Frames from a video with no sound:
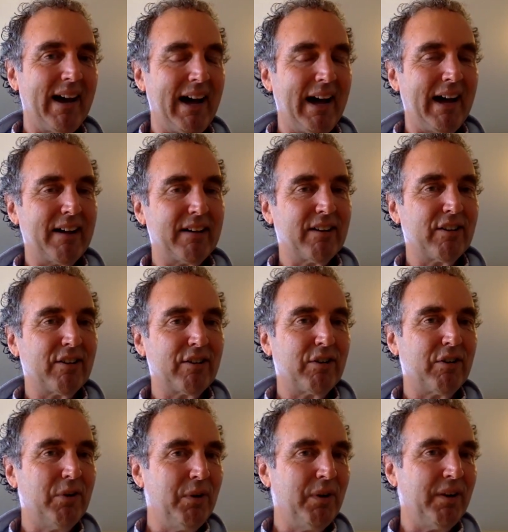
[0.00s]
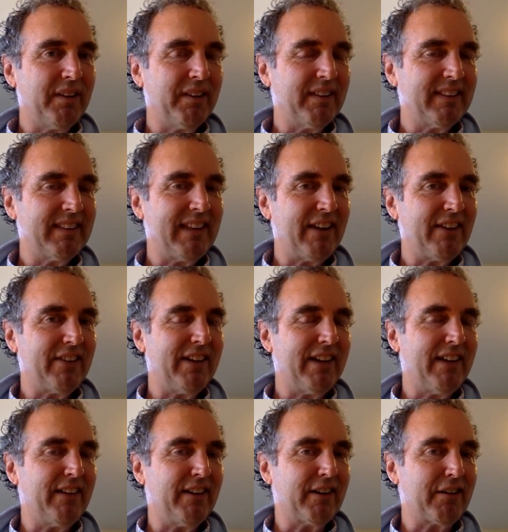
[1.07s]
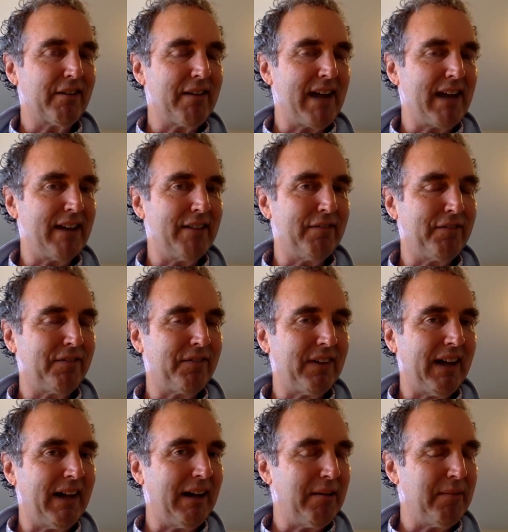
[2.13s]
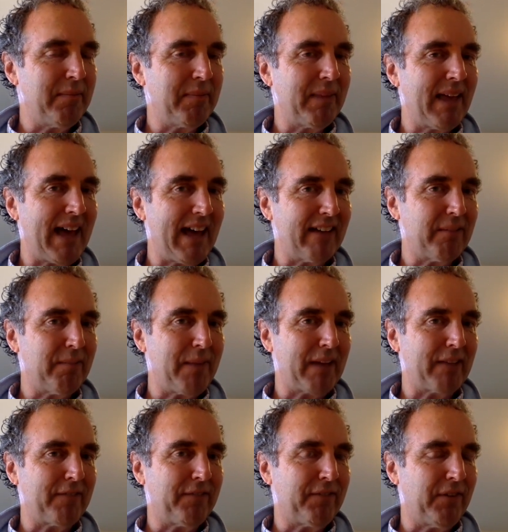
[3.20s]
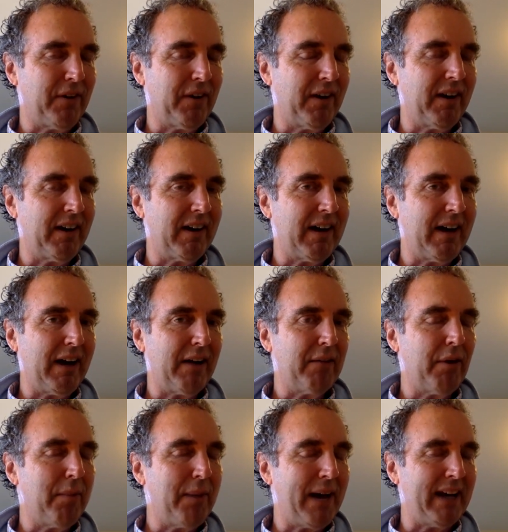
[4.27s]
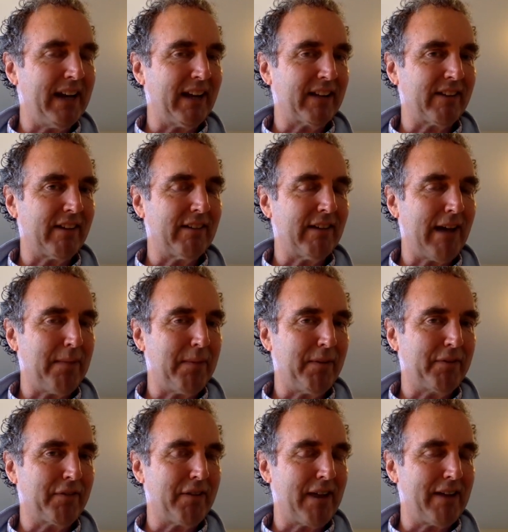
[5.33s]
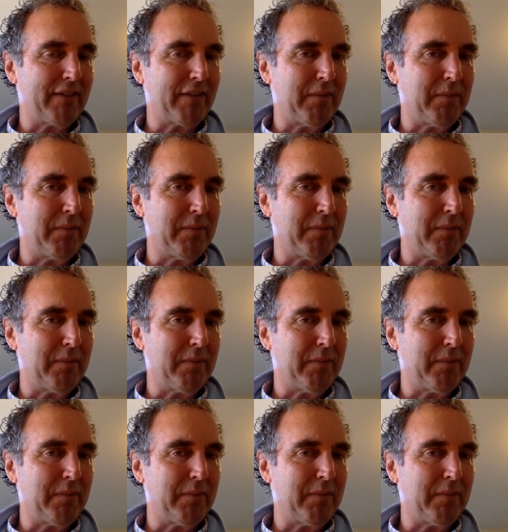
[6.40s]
Uh, cool. There's another creative um, aspect for uh, robotics on top of creative